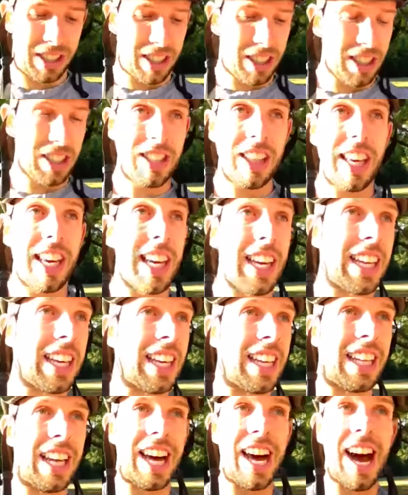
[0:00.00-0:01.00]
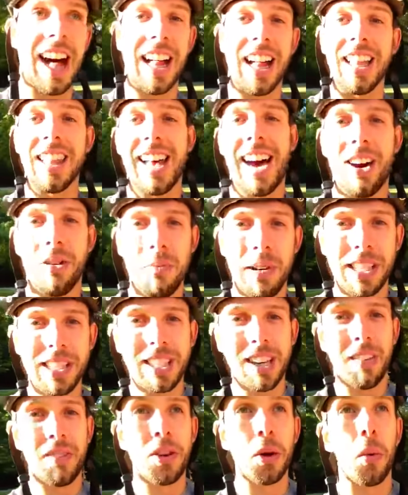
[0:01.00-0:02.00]
just allowed
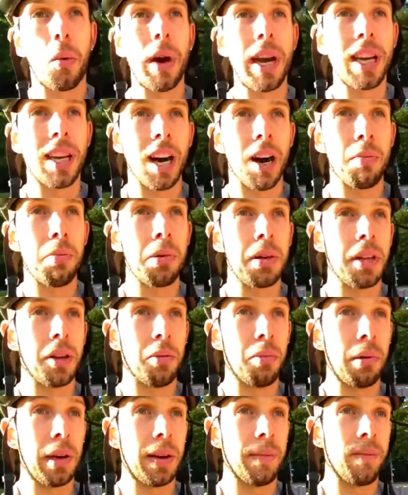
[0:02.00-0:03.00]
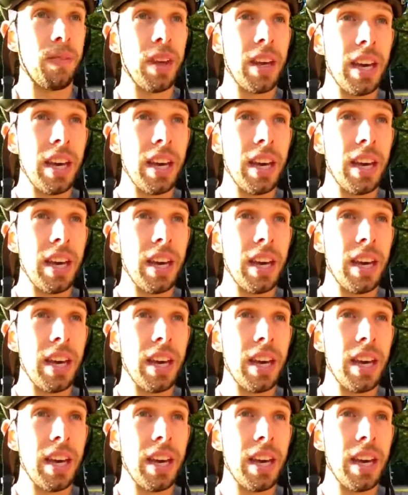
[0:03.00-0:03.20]
myself to wake up a little bit.